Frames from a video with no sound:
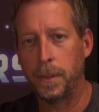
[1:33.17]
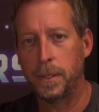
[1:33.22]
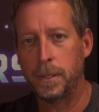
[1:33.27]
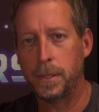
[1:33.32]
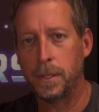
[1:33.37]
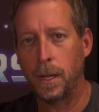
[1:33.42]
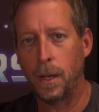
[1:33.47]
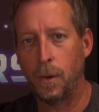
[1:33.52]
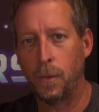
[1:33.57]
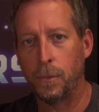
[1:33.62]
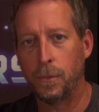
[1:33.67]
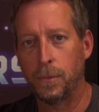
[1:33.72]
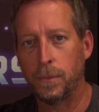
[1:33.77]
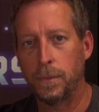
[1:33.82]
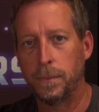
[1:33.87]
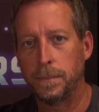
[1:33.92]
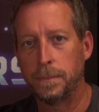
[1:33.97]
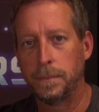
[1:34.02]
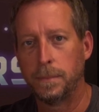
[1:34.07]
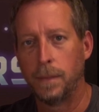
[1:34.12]
itself.
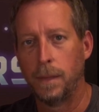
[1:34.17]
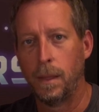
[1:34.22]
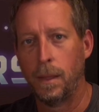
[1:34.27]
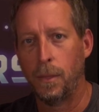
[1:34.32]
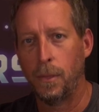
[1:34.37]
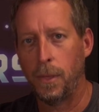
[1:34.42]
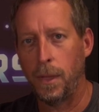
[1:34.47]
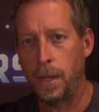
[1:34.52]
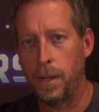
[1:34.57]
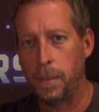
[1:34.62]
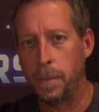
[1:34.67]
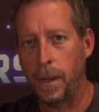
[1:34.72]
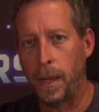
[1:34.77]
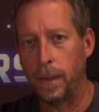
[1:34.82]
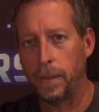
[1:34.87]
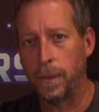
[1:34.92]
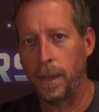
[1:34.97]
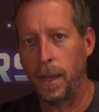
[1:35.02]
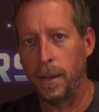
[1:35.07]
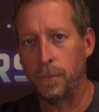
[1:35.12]
Think
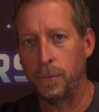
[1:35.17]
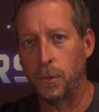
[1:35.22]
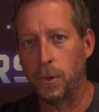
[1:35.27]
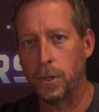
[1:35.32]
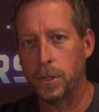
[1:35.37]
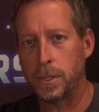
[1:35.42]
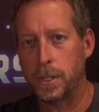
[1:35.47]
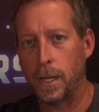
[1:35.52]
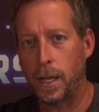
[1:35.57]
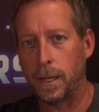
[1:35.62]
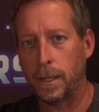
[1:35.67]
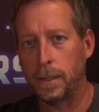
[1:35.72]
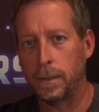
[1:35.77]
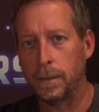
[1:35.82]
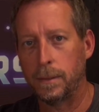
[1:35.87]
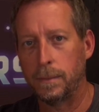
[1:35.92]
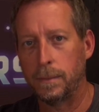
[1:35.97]
about that for a second.